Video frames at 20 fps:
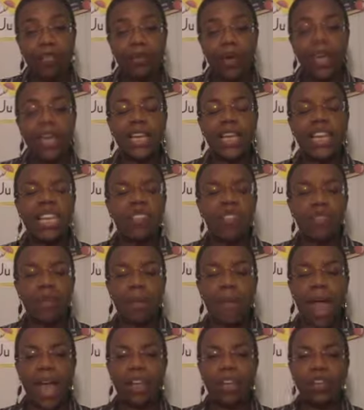So I can hear
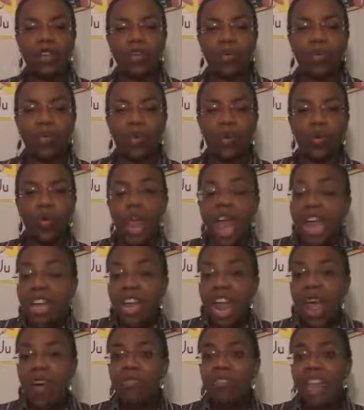them back there in the room.
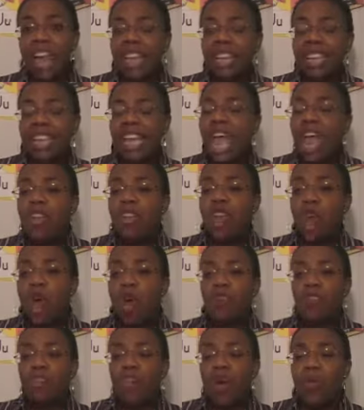No, Tati,
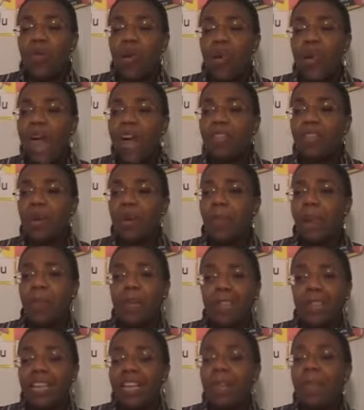no, don't go out there.
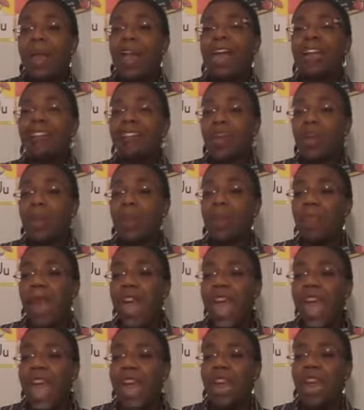Mommy's going to make us go to bed.
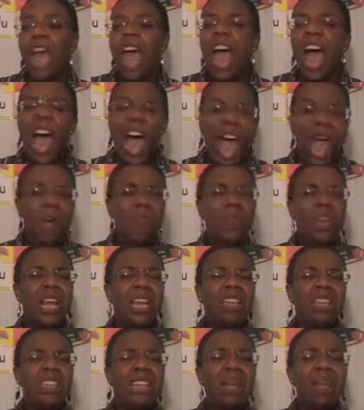I
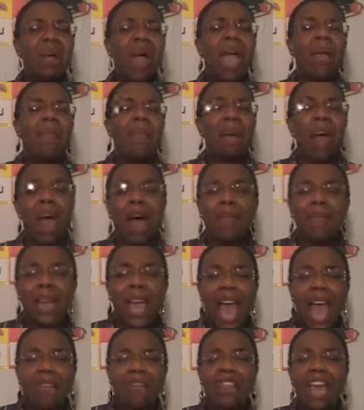want to see my mommy.
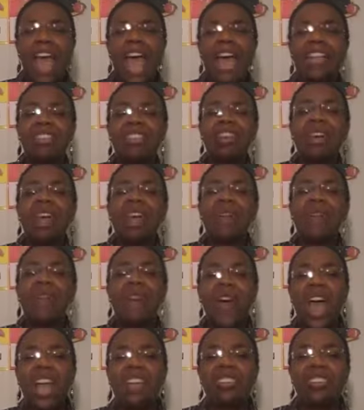I have to
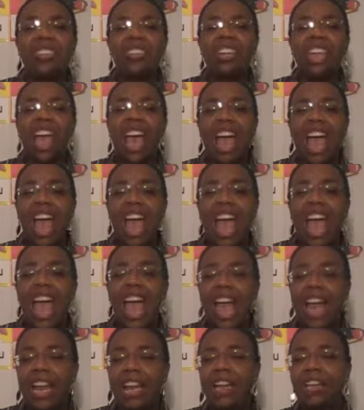ask
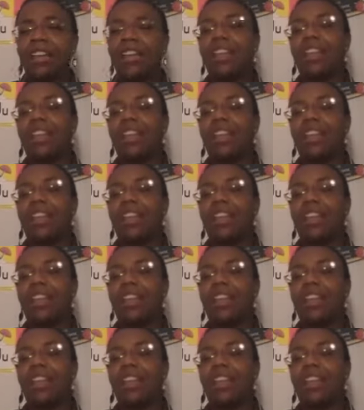her a question.